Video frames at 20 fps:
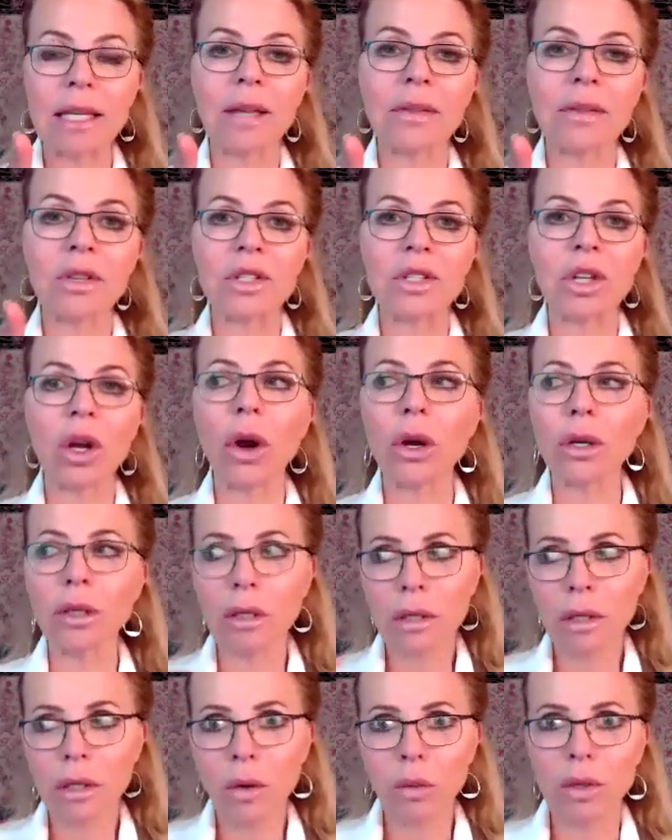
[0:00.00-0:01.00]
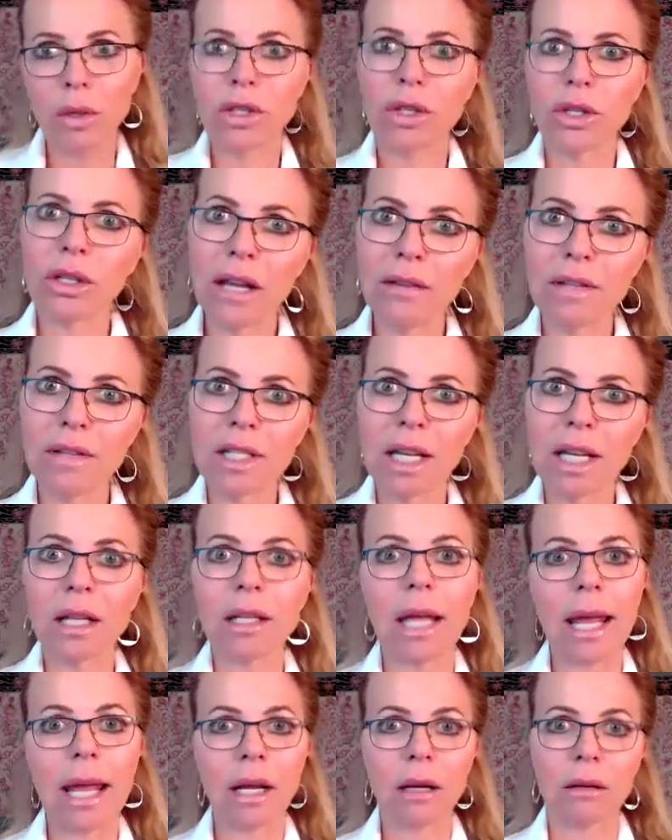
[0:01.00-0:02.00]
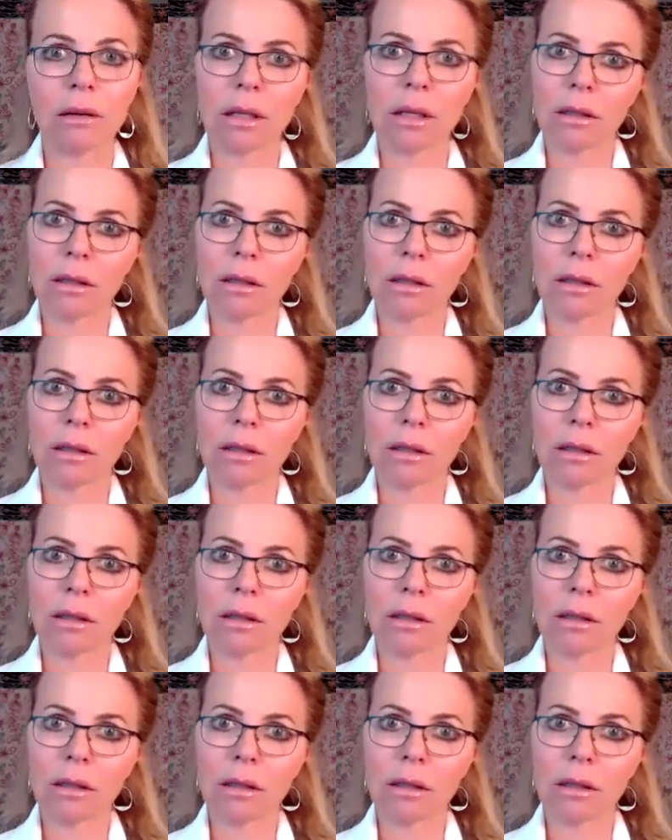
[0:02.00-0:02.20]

at the start, what's your lifestyle like?